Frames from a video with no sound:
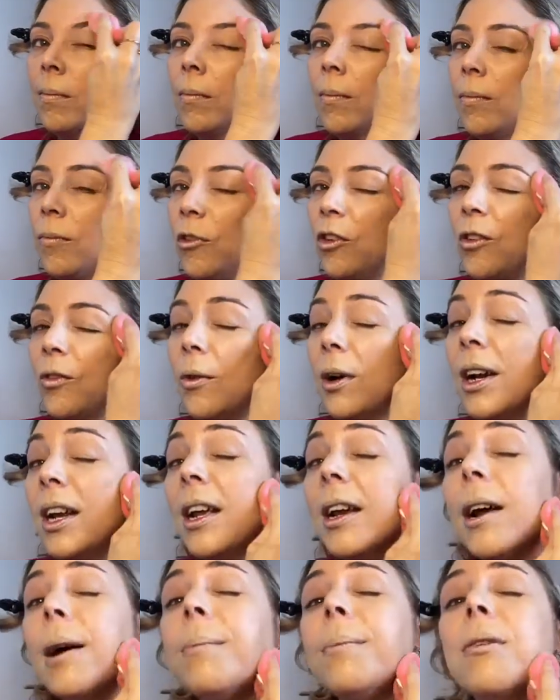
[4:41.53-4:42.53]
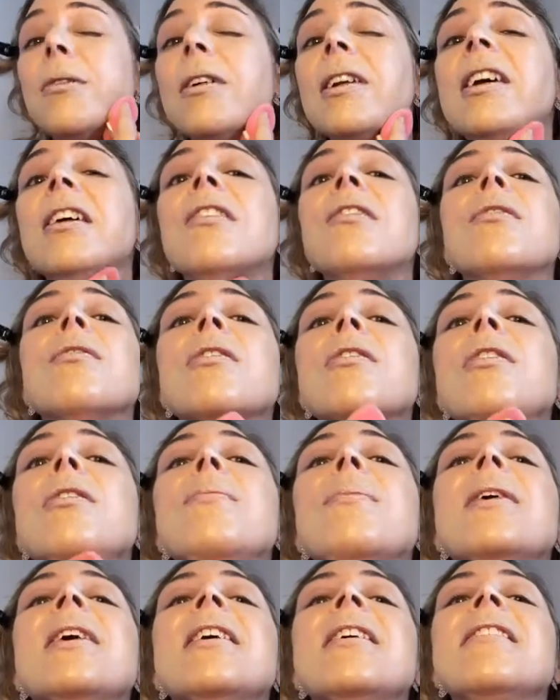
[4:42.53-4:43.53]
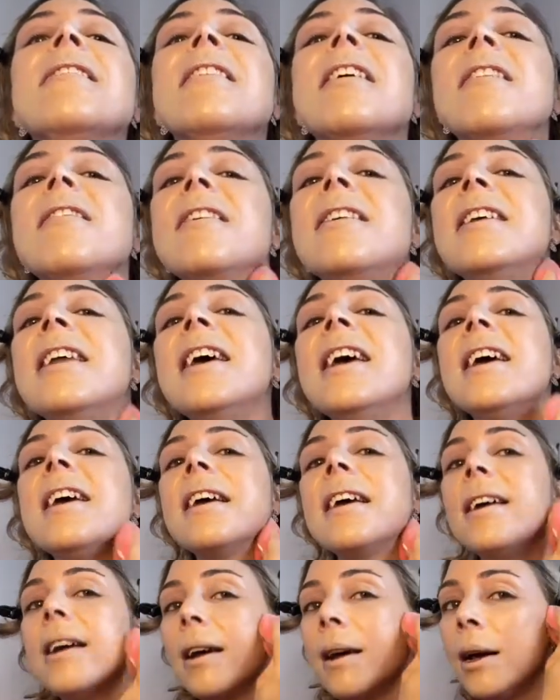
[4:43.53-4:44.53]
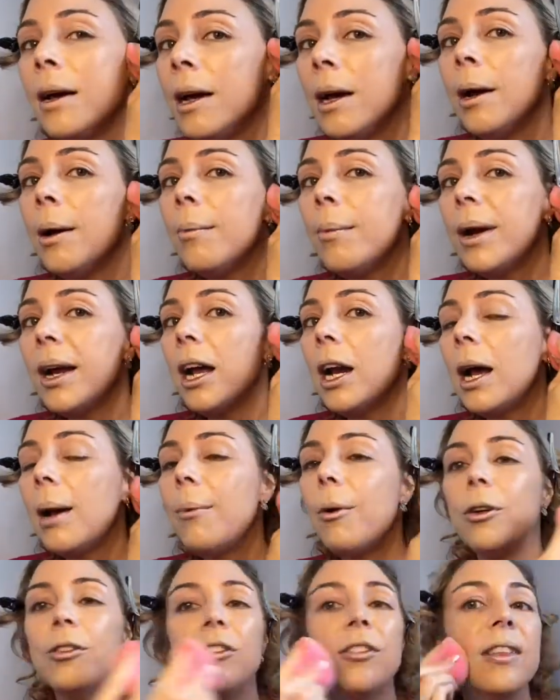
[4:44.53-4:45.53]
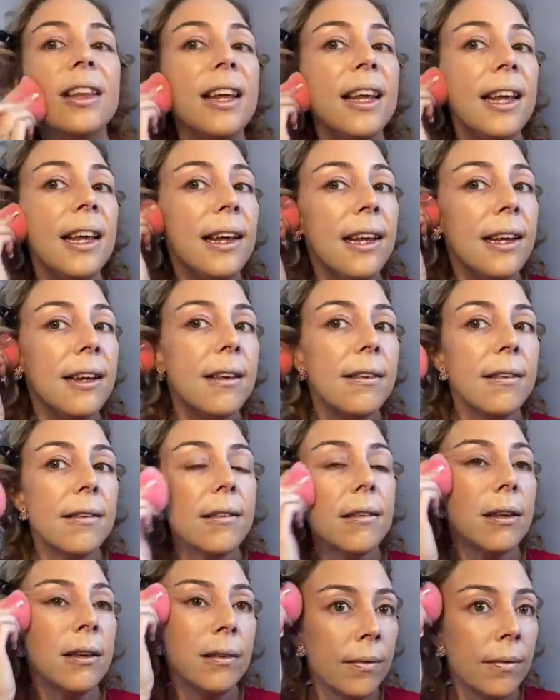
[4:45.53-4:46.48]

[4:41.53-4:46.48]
Just running it up and running it through, bring it down the neck, bring it up onto the ears.